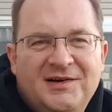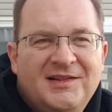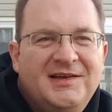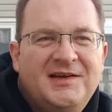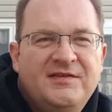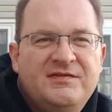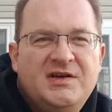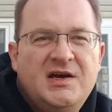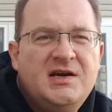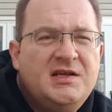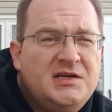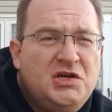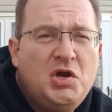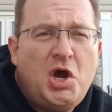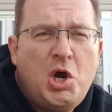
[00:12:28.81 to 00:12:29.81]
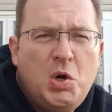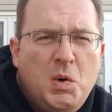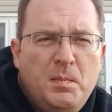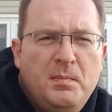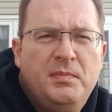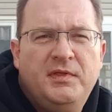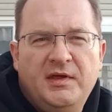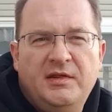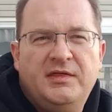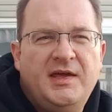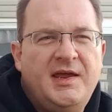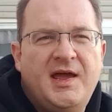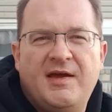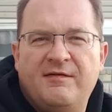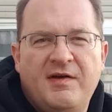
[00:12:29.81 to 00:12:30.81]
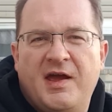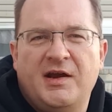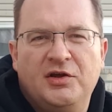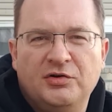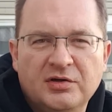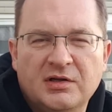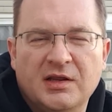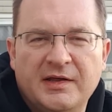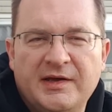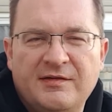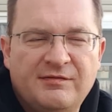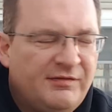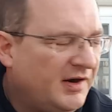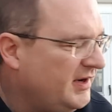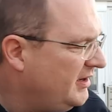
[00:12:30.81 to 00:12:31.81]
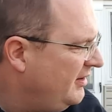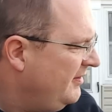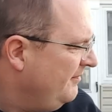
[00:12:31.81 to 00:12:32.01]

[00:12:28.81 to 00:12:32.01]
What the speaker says: like I've done, and you hope that they have had a good life, right?